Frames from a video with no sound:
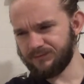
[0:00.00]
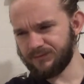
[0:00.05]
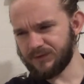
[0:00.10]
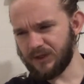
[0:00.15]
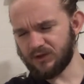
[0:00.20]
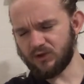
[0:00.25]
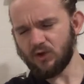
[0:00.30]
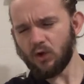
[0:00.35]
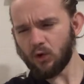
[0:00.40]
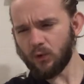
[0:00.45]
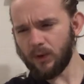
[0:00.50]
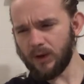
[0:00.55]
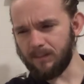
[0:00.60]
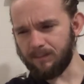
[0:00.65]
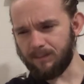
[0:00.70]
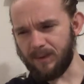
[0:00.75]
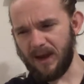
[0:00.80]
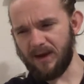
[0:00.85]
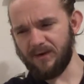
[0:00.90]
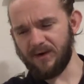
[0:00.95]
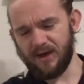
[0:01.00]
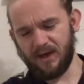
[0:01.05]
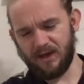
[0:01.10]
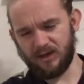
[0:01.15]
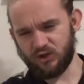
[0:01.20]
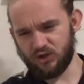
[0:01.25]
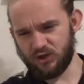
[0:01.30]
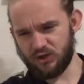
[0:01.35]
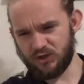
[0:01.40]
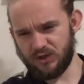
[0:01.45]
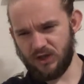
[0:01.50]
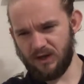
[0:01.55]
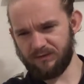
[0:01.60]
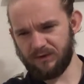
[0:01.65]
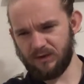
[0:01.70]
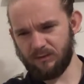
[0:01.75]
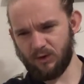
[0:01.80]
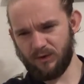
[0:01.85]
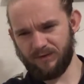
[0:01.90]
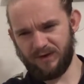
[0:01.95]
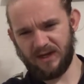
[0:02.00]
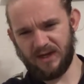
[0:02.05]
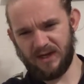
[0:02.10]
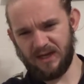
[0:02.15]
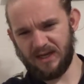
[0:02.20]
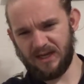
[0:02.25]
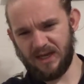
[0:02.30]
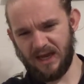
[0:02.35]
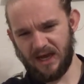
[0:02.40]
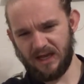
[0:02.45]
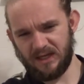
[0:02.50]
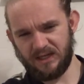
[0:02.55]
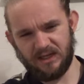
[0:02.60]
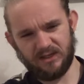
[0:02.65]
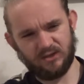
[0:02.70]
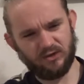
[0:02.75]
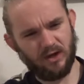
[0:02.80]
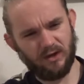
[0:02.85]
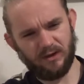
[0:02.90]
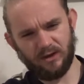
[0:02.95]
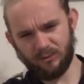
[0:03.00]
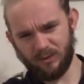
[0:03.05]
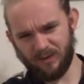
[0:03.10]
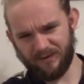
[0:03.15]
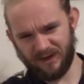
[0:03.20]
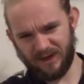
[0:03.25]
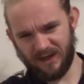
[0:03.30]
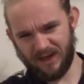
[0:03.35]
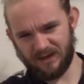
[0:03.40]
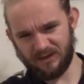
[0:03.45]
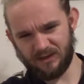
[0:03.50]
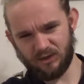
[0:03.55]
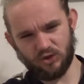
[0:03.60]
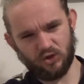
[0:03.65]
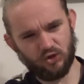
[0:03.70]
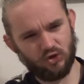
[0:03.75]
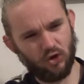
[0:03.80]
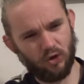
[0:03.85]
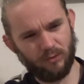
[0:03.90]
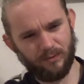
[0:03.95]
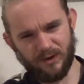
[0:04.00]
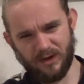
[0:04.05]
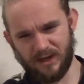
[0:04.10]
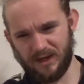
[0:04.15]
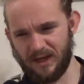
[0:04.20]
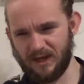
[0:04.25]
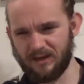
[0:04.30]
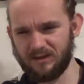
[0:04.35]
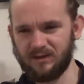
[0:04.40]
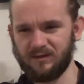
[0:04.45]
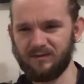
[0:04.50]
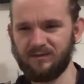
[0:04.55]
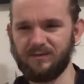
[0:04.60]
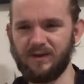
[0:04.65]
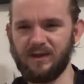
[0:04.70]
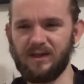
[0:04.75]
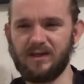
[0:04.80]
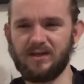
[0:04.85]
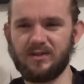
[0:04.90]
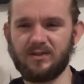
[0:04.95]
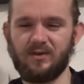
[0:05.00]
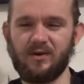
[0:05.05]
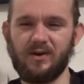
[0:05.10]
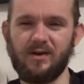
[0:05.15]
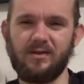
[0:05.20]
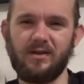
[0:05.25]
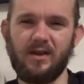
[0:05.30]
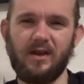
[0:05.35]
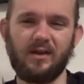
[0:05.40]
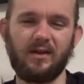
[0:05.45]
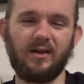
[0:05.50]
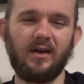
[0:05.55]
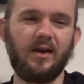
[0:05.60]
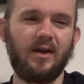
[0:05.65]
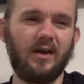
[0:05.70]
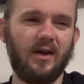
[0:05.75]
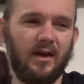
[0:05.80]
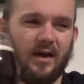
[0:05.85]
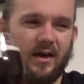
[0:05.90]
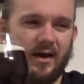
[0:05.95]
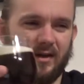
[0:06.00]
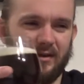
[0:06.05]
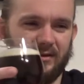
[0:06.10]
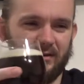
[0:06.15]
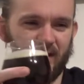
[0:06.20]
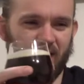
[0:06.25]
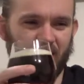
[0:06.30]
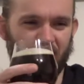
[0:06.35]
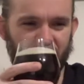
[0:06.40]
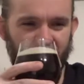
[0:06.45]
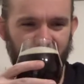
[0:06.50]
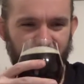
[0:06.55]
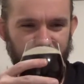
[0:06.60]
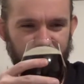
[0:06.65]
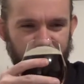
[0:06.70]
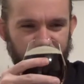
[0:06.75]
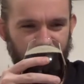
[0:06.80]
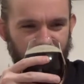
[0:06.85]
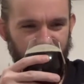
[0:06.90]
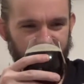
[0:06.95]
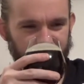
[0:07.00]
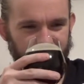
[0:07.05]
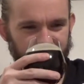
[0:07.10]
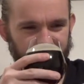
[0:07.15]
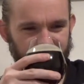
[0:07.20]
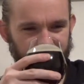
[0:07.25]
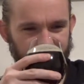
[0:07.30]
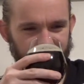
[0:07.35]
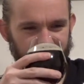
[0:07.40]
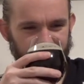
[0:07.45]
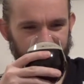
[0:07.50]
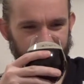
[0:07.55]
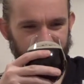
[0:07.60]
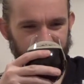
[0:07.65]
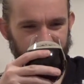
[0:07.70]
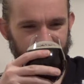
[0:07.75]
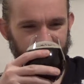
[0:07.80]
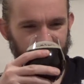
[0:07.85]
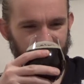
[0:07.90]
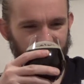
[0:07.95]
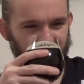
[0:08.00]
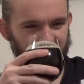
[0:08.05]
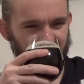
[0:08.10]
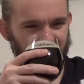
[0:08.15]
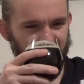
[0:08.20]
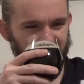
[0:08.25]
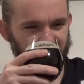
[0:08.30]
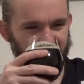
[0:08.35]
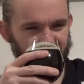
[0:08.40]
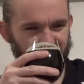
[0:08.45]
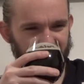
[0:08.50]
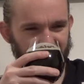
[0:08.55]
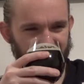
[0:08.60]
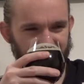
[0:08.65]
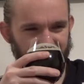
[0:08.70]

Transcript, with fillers: it's not quite berryish. It's definitely more of a kind of candy. It's got a little bit of a candied strawberry, candied figgy sort of thing, and uh, and other stuff um,